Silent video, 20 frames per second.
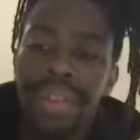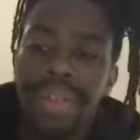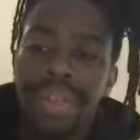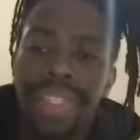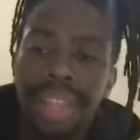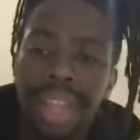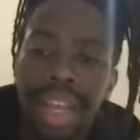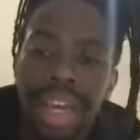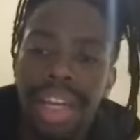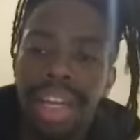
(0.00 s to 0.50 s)
of
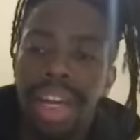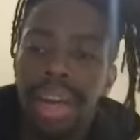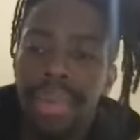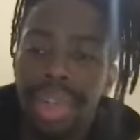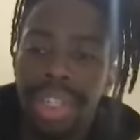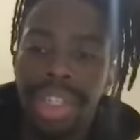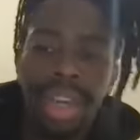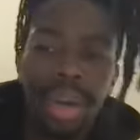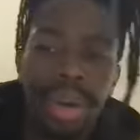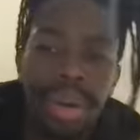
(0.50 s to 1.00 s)
Solana,
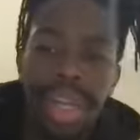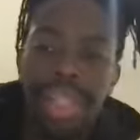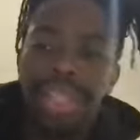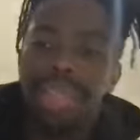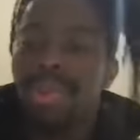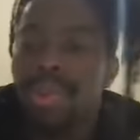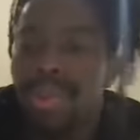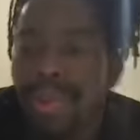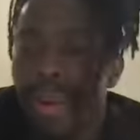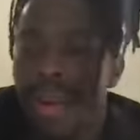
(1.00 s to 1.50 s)
which equates
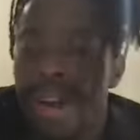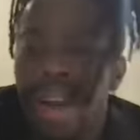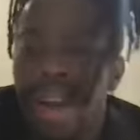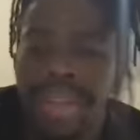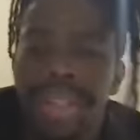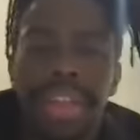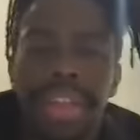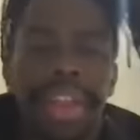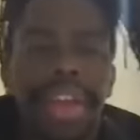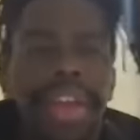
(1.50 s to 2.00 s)
to
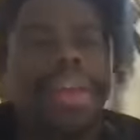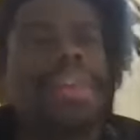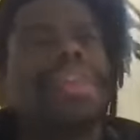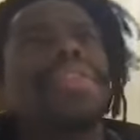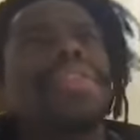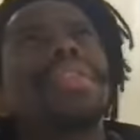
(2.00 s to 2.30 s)
around, I think,